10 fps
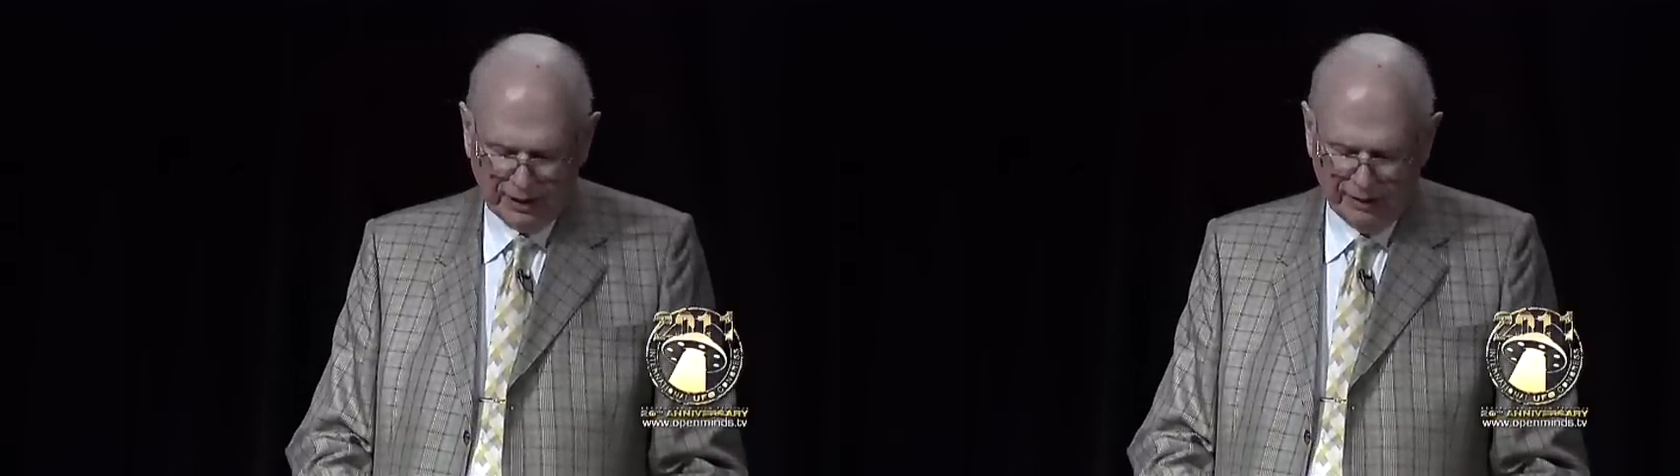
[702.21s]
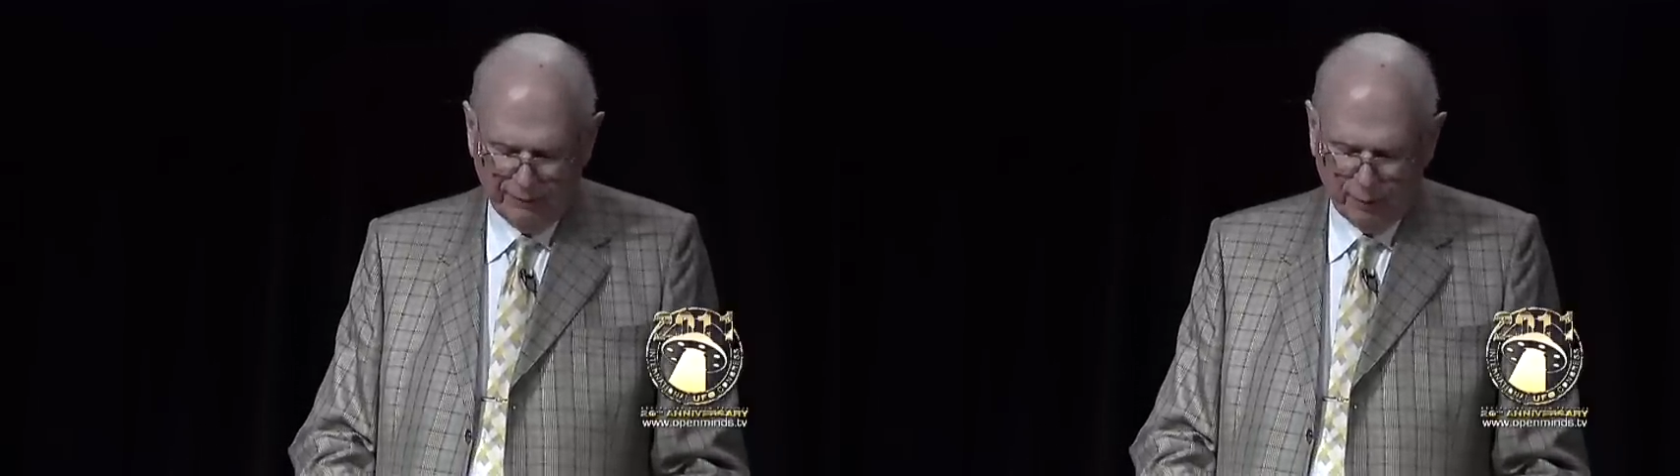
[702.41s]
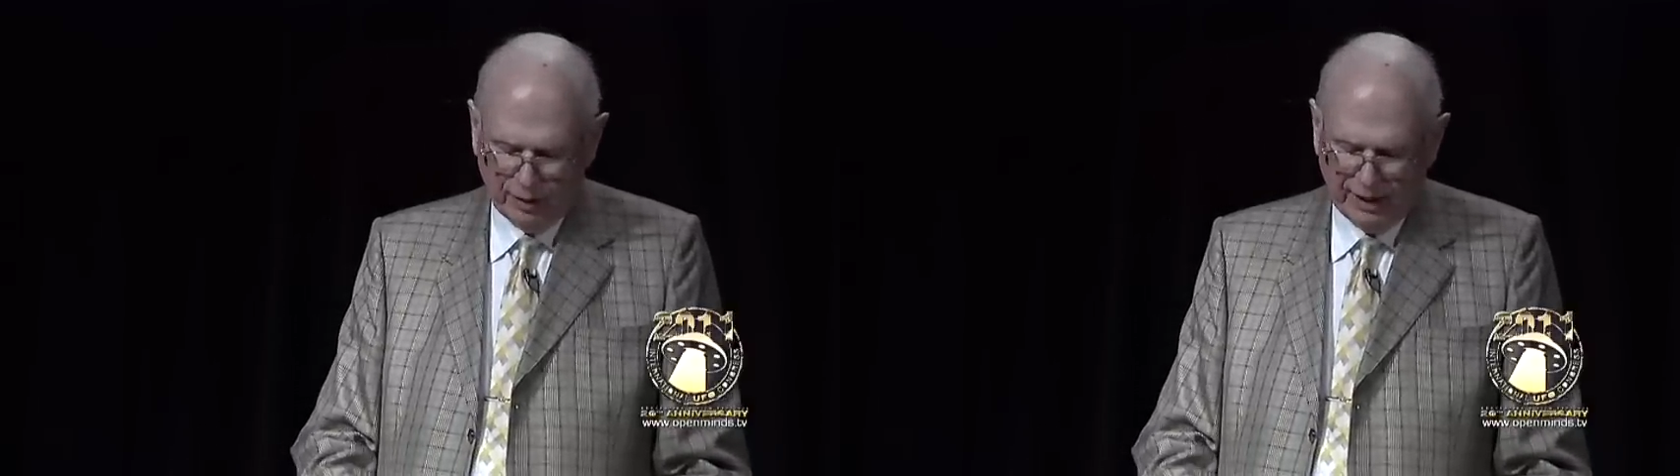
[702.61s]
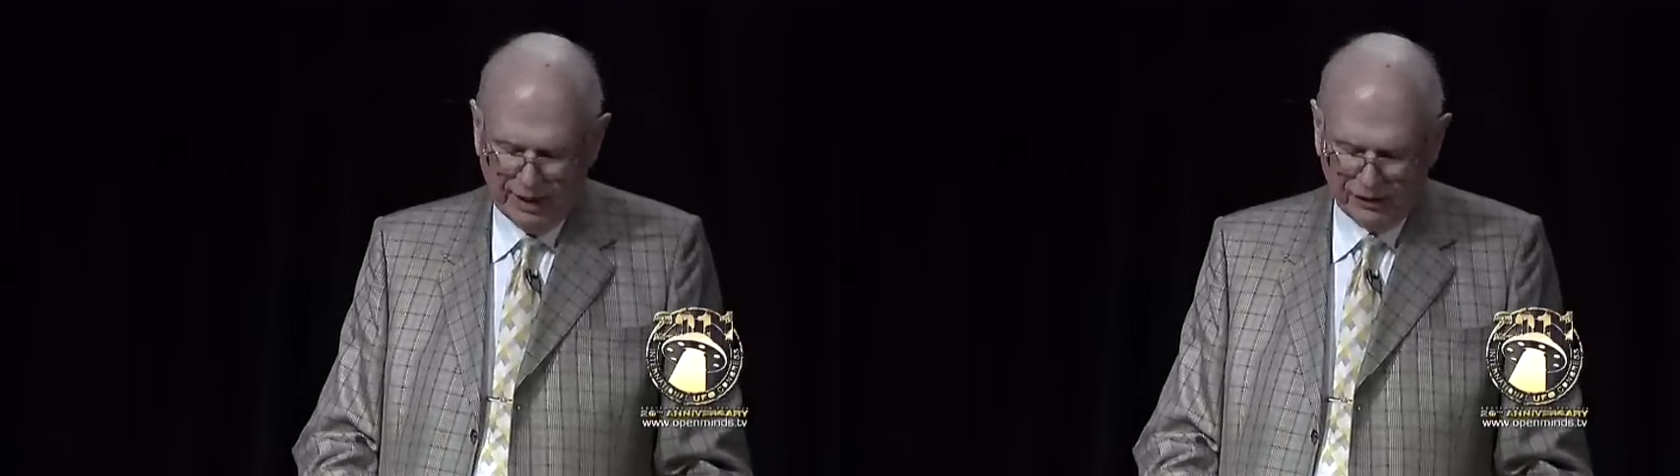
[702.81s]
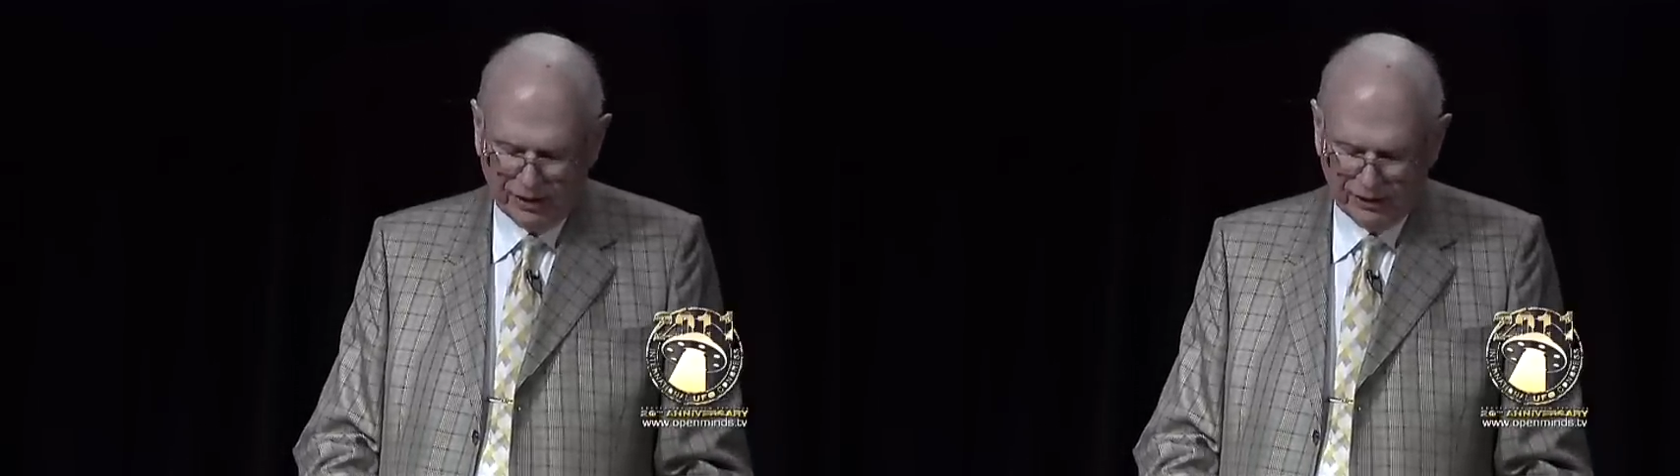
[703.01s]
and foreign
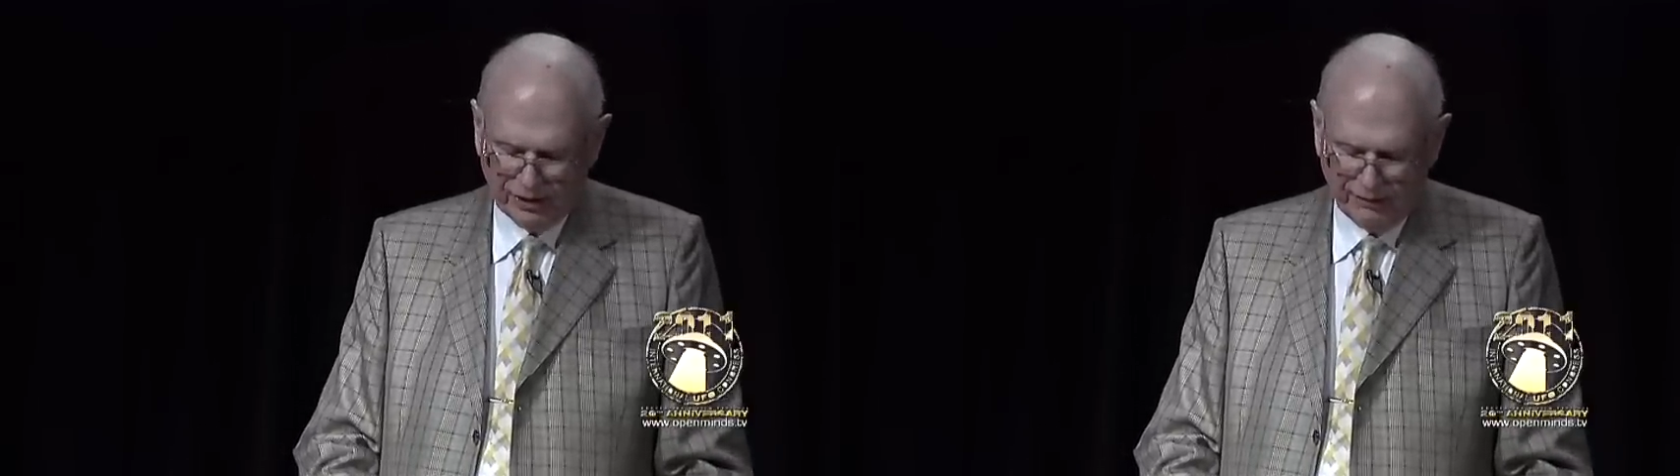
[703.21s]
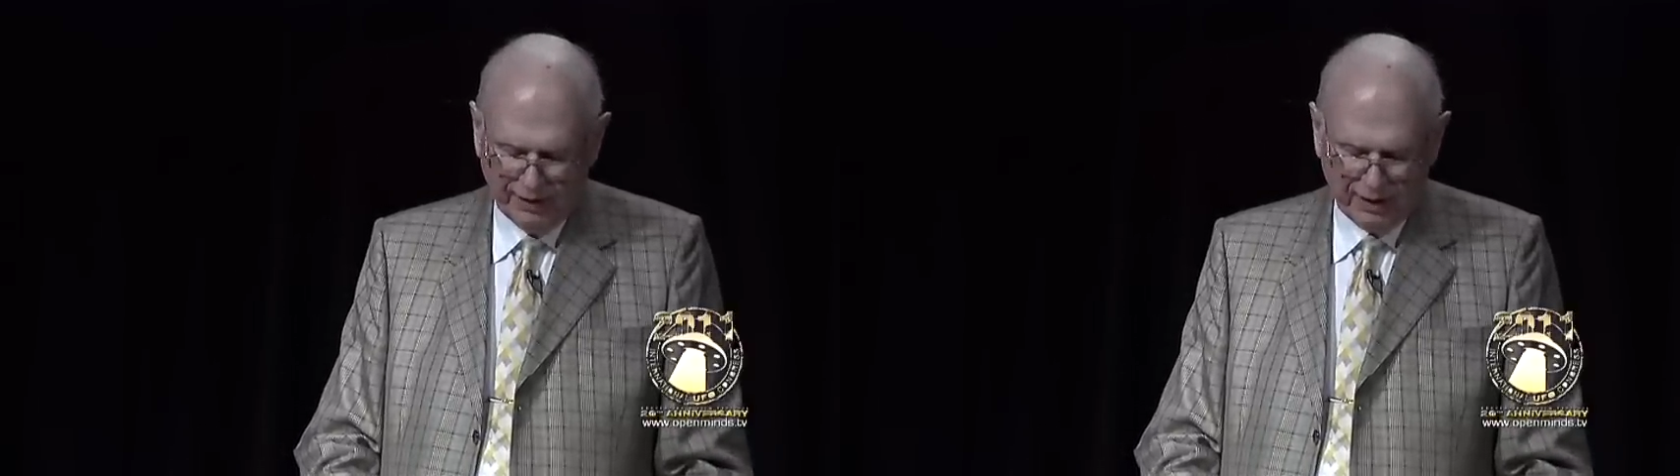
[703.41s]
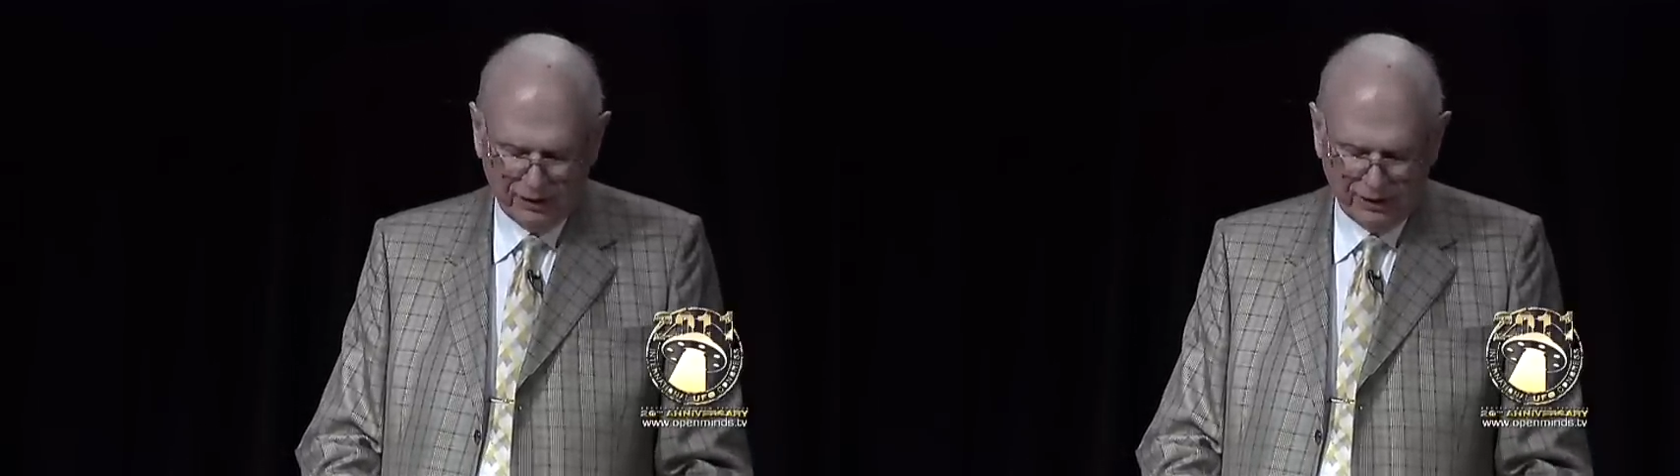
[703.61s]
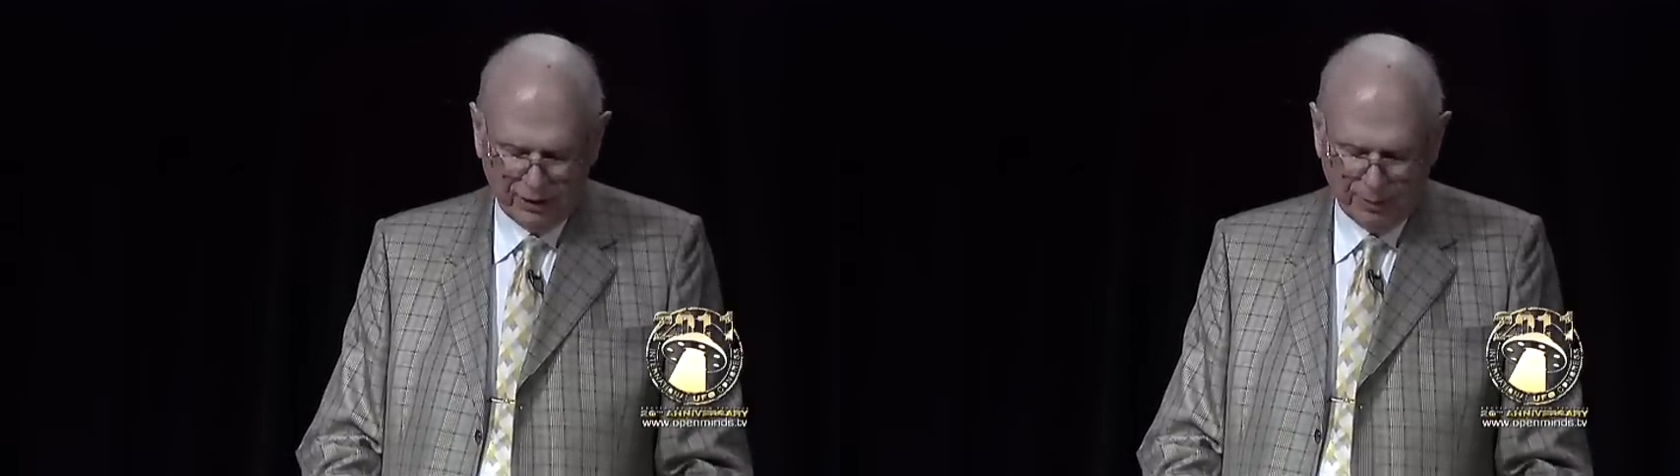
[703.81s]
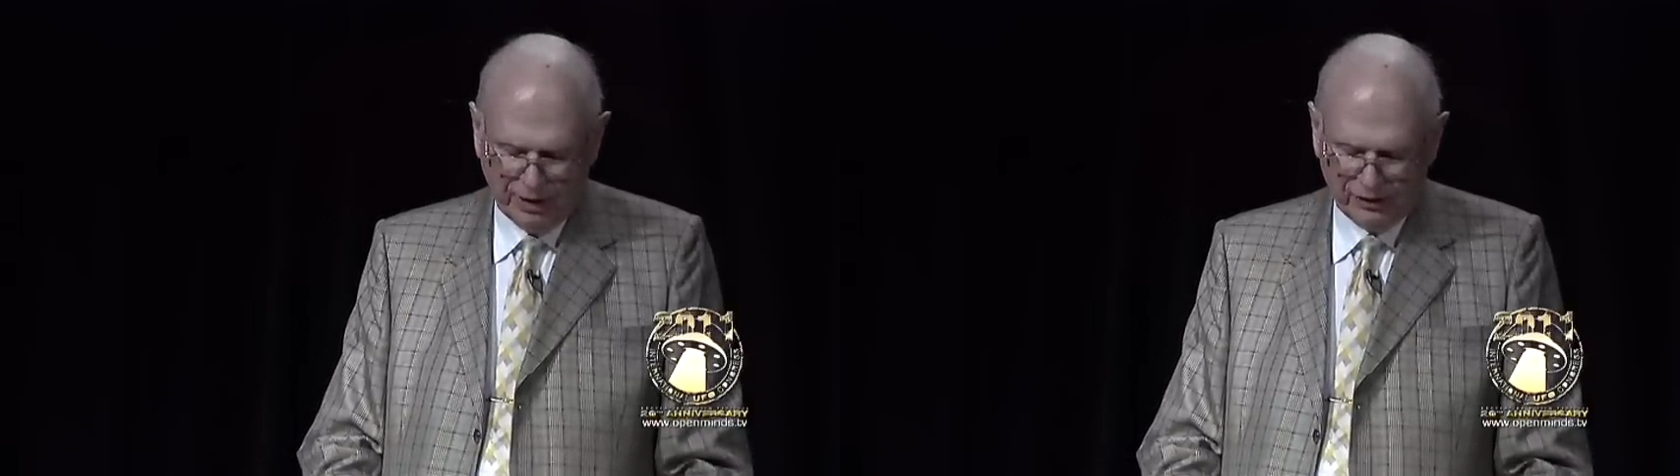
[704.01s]
assets at fire
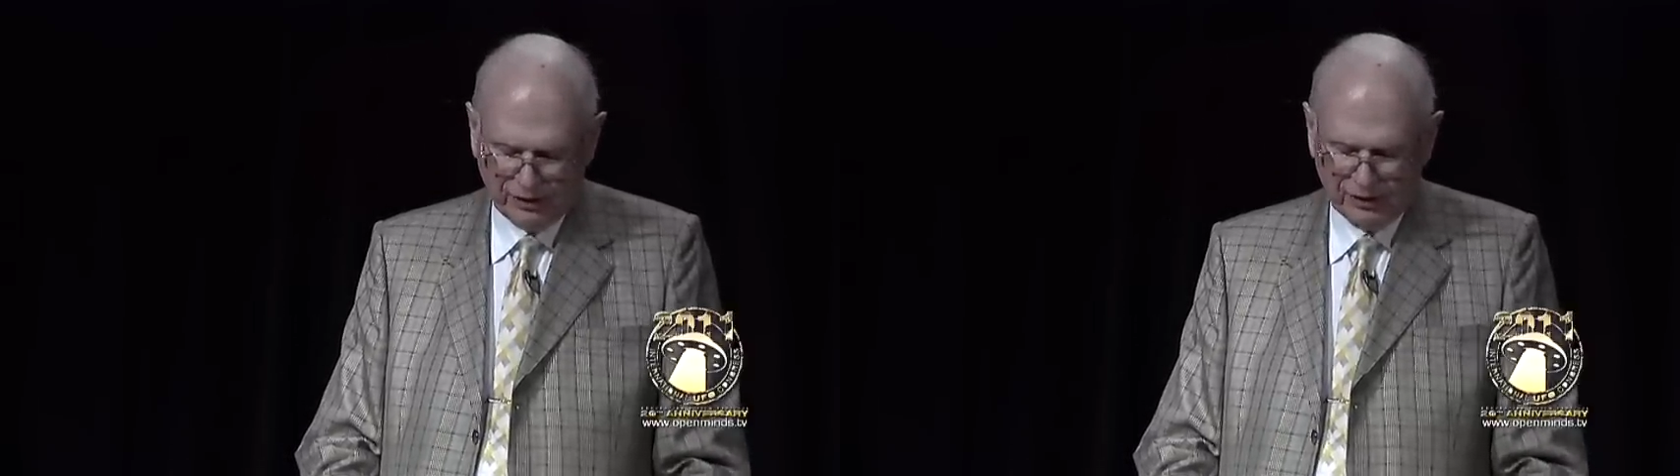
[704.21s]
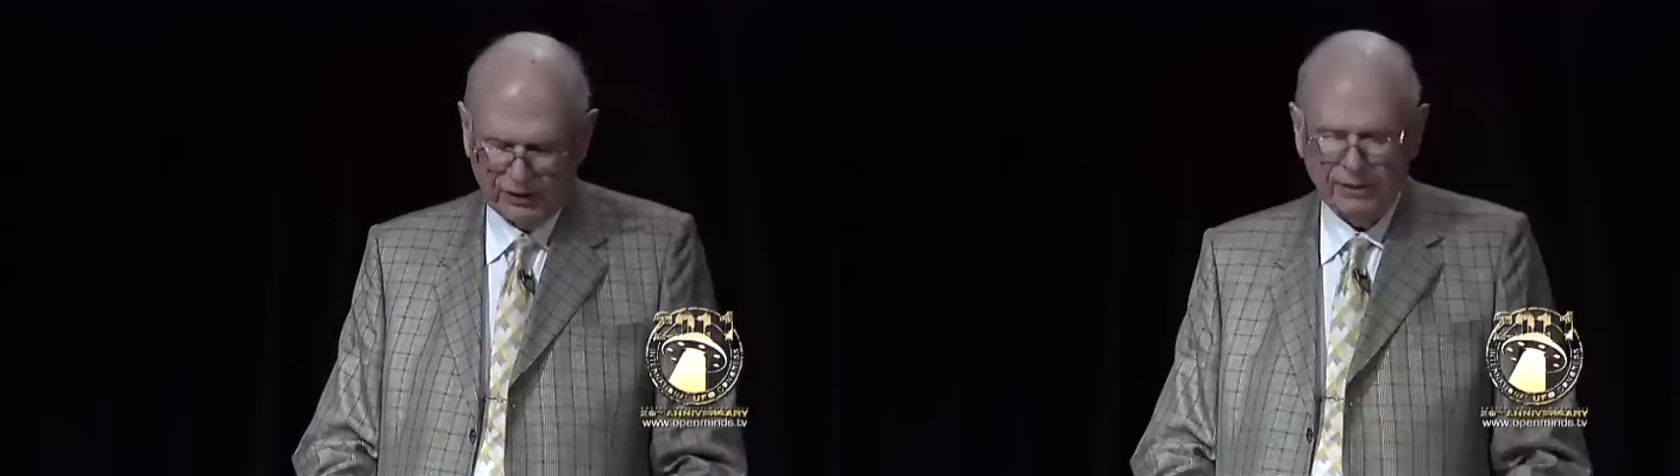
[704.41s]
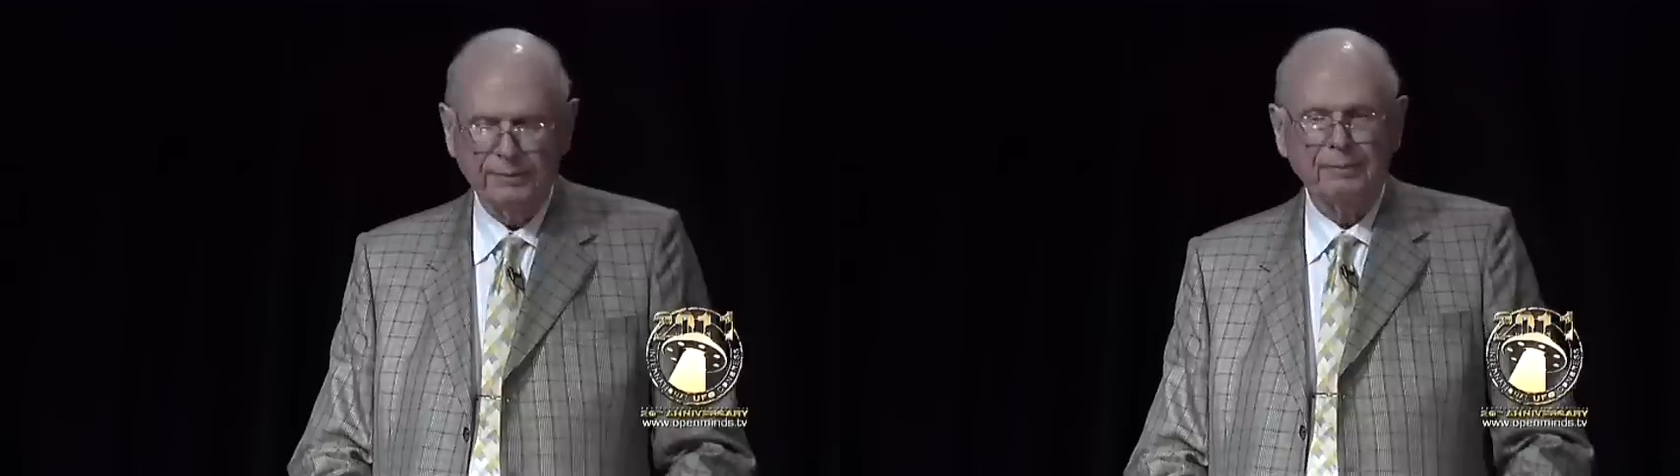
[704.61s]
sale prices?